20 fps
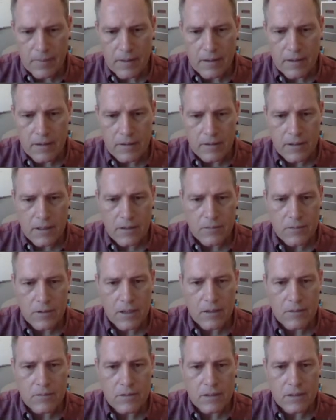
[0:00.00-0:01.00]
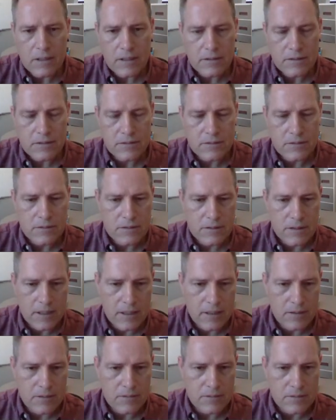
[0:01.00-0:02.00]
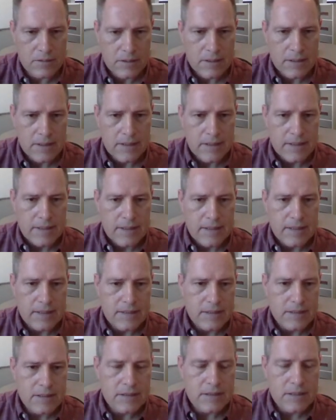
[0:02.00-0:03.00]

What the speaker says: Okay, what I would like to do now is just